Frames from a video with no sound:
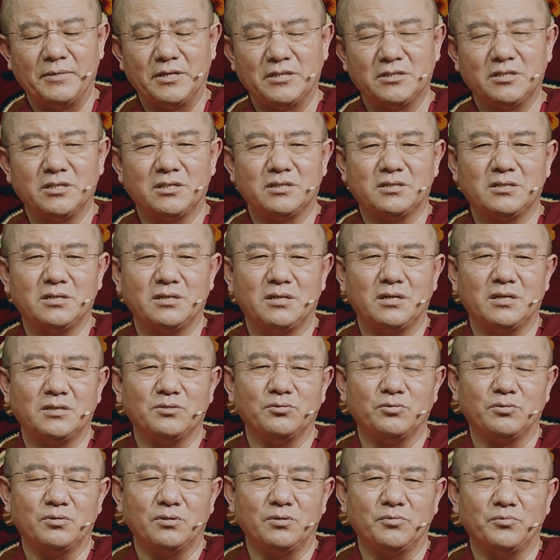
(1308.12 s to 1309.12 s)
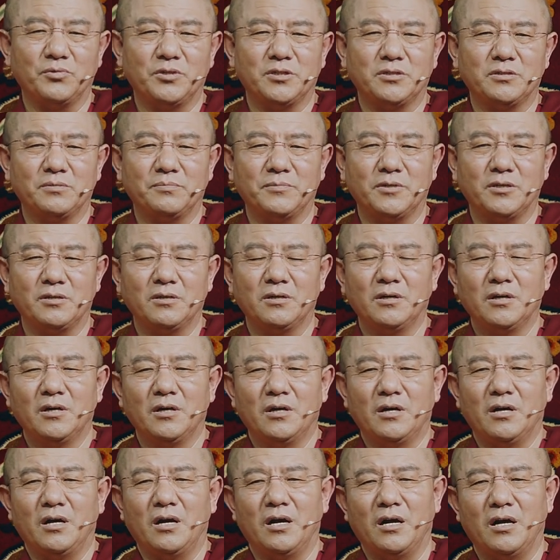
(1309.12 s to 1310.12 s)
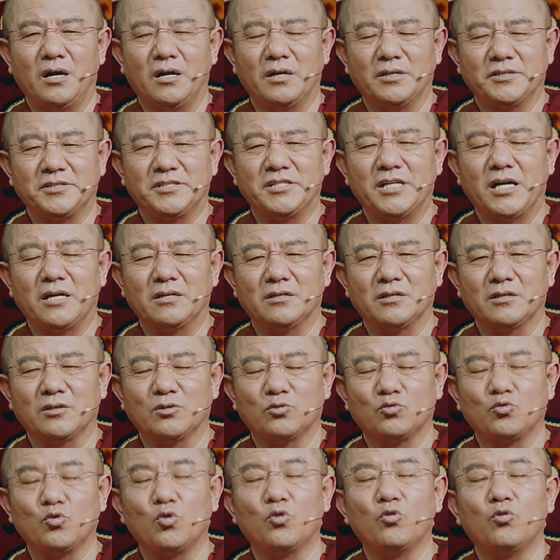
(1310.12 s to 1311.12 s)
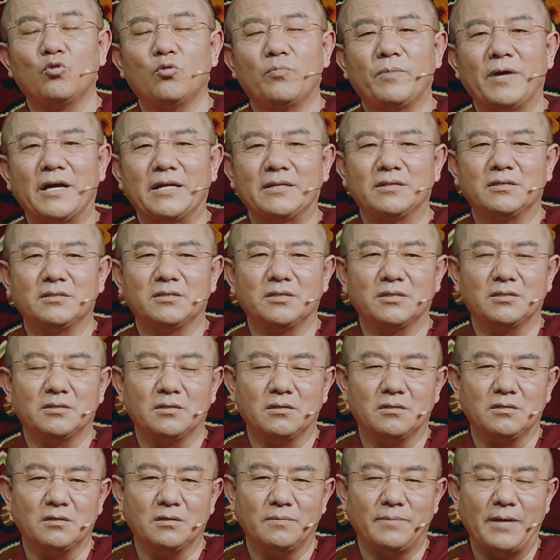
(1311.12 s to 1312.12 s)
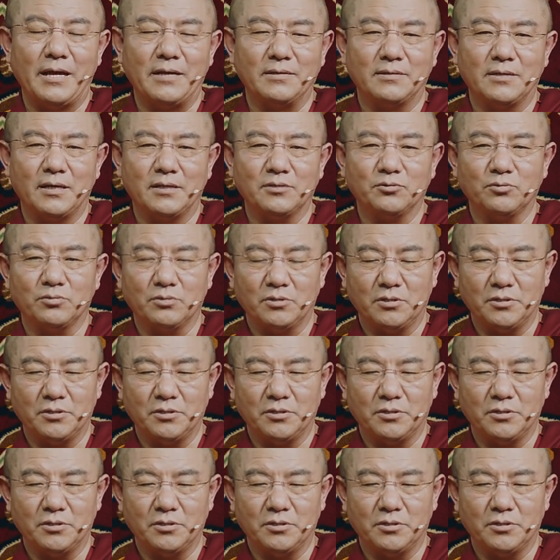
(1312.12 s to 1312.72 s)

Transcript: lots of reference as well. But why I chose Taranata's